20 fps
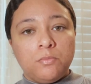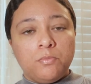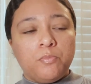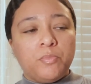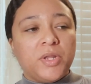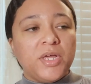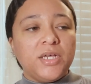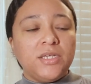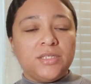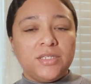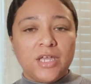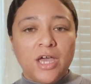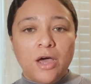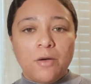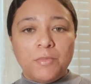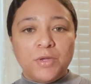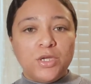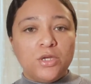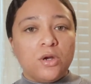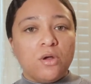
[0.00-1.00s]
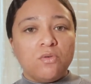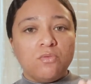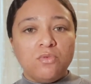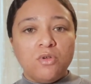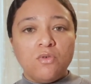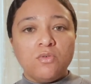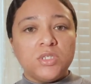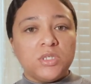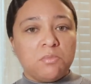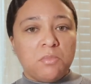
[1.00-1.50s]
Please tell me you don't
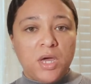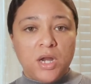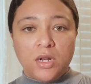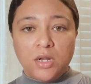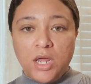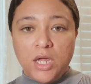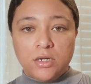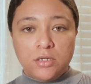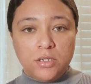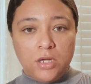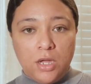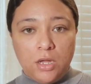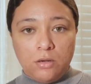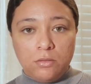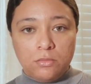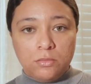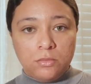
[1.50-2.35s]
know somebody like that.